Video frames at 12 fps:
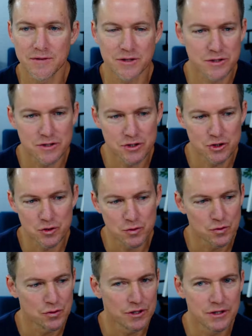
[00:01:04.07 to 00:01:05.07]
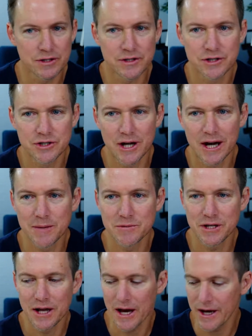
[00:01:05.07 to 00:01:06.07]
Sean, and James,
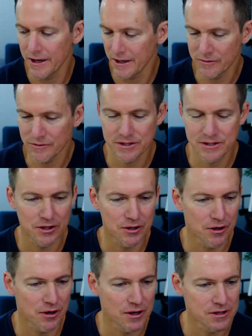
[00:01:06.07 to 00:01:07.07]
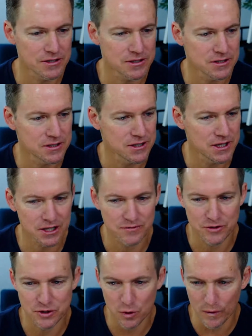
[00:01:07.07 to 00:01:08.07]
and Hardick. Good to see you guys. Thanks
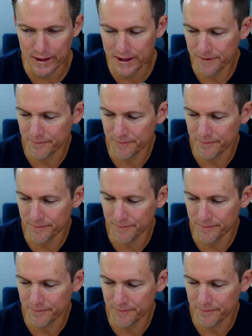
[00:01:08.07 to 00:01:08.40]
for joining.